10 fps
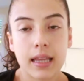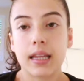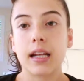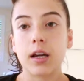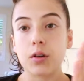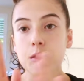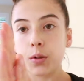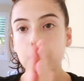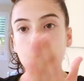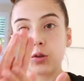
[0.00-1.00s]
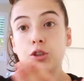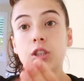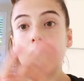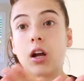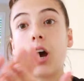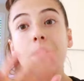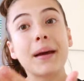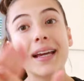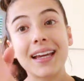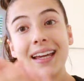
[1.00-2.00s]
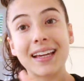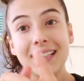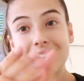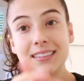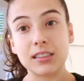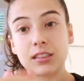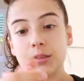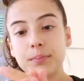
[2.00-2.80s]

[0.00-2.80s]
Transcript: And then I always put lotion on my hands